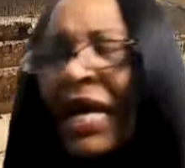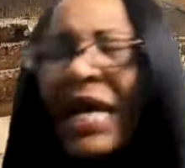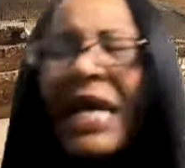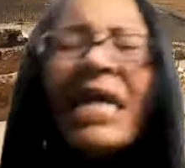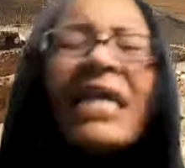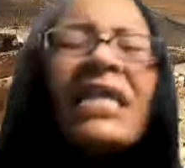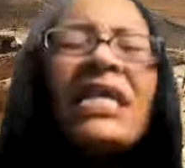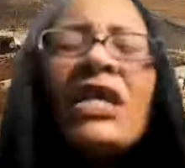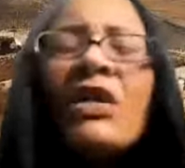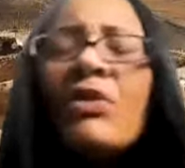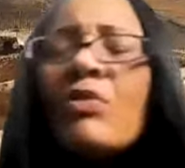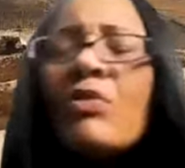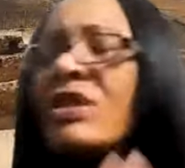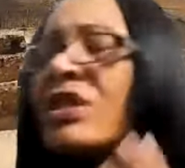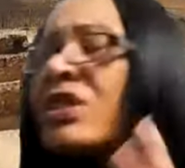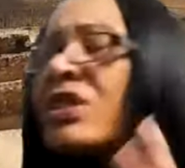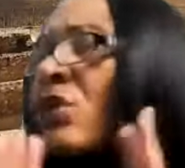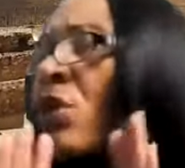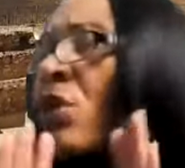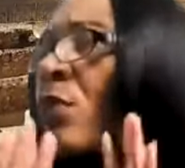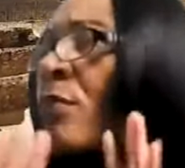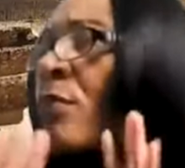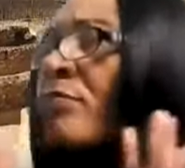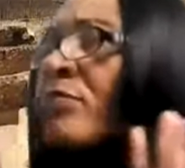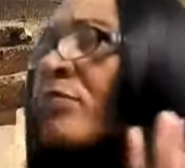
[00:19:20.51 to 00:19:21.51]
And he was
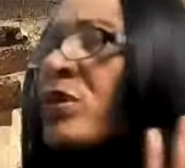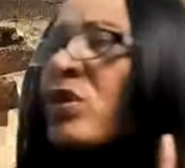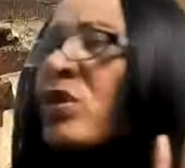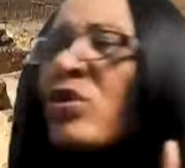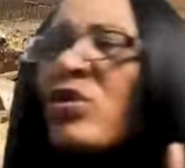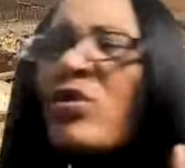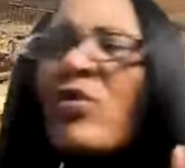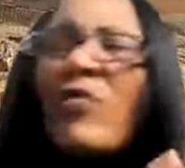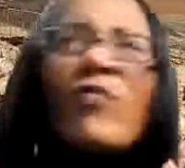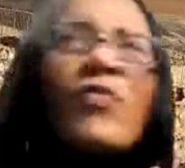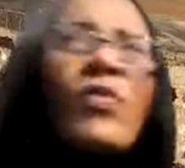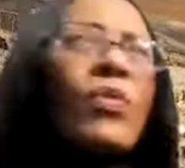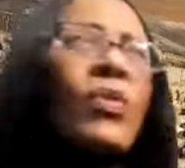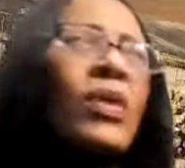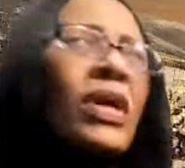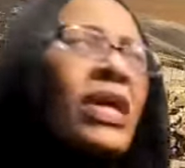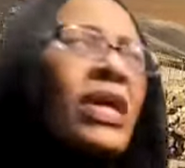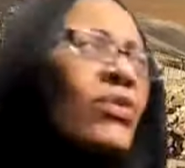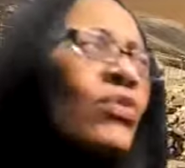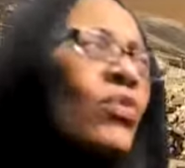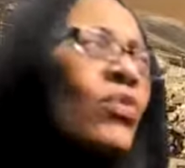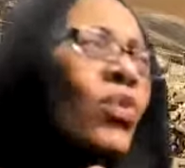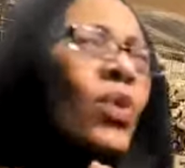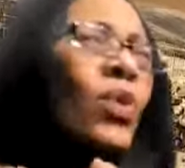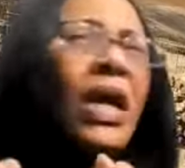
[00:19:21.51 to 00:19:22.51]
so beautiful
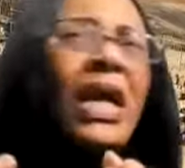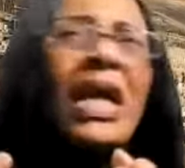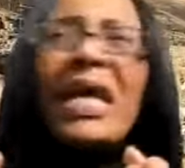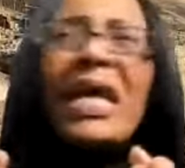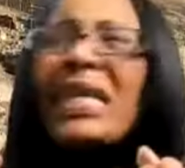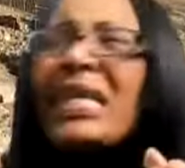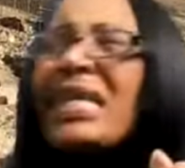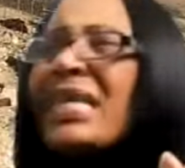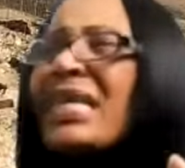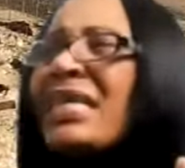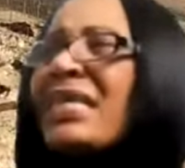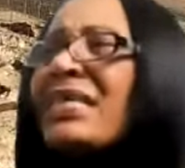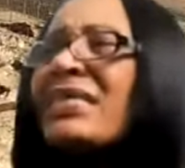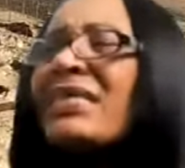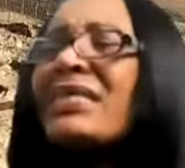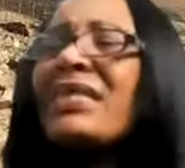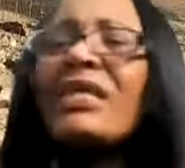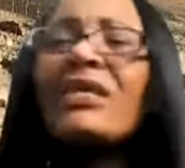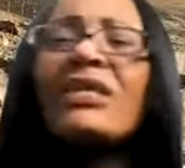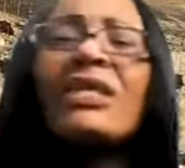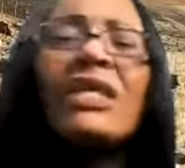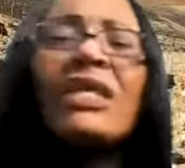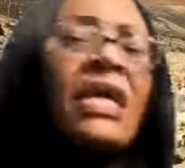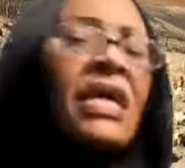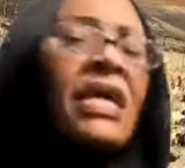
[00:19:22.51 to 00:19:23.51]
and radiant
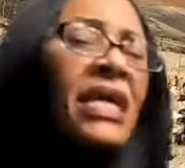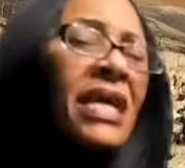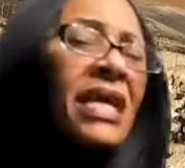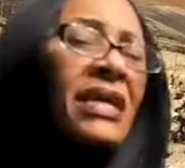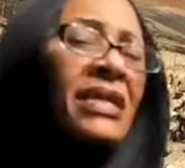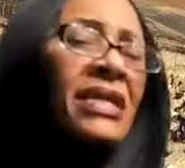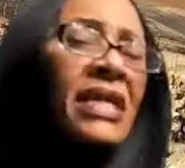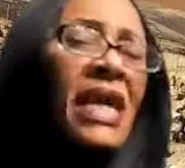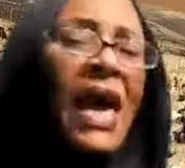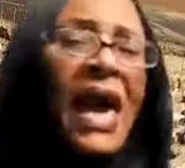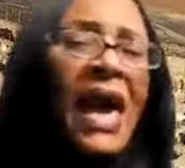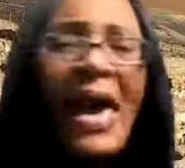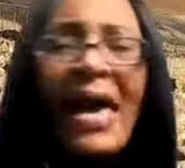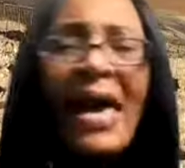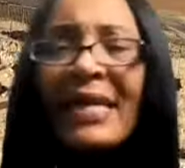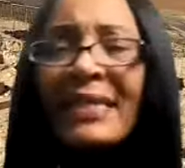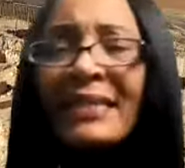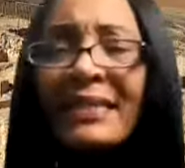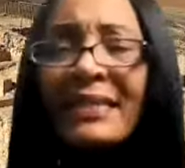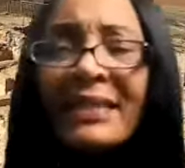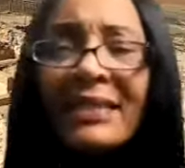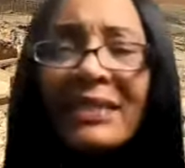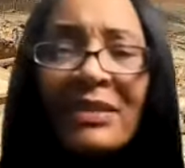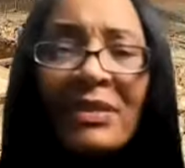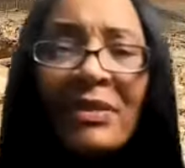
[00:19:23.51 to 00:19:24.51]
and
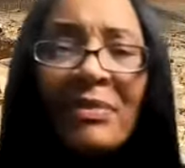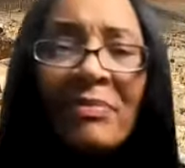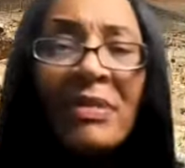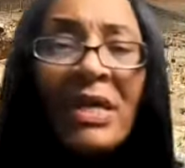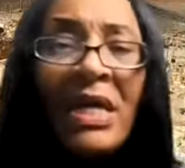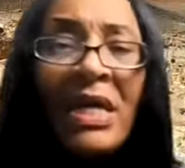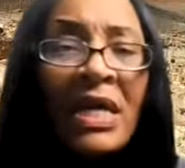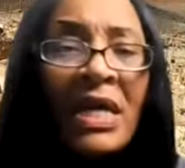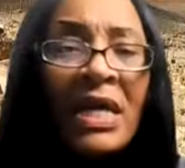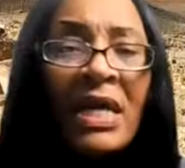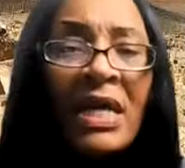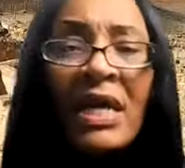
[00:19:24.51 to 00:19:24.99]
handsome